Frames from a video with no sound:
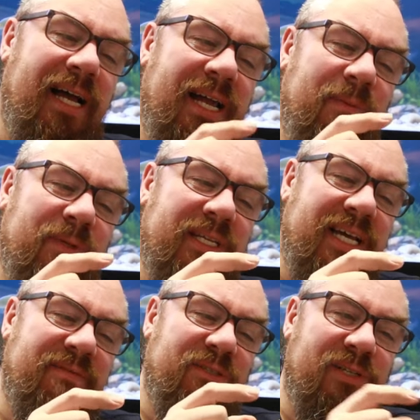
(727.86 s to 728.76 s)
I would
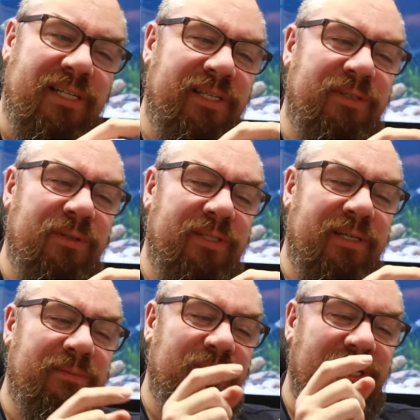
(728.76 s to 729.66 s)
have a solenoid hooked
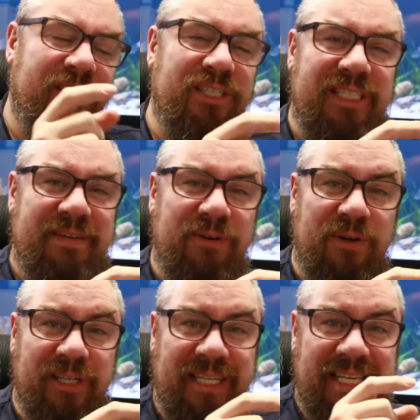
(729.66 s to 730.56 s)
up so I could just leave it
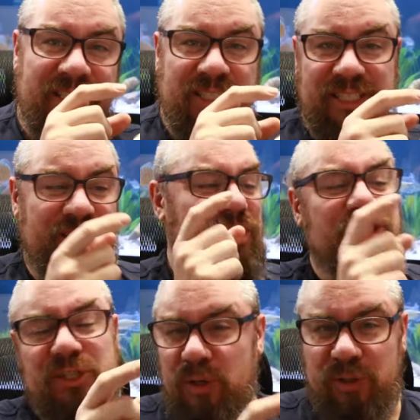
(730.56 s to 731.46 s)
on, and this
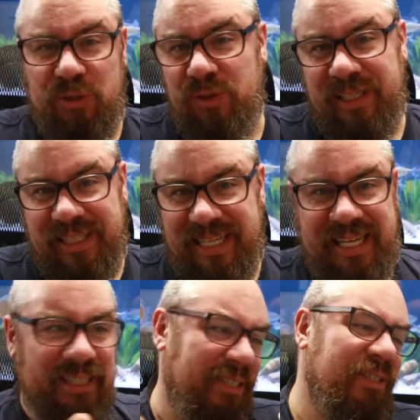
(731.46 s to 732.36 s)
turns it on during the
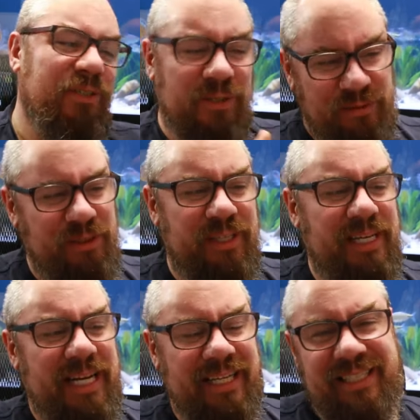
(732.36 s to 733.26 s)
day and turns it off during the
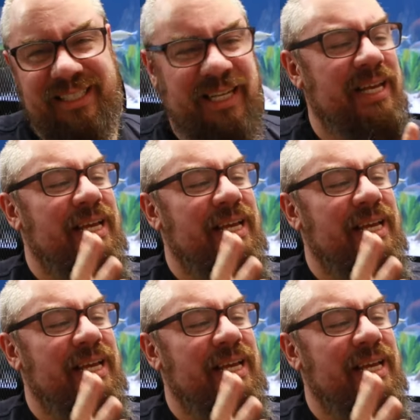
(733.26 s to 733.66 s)
night, because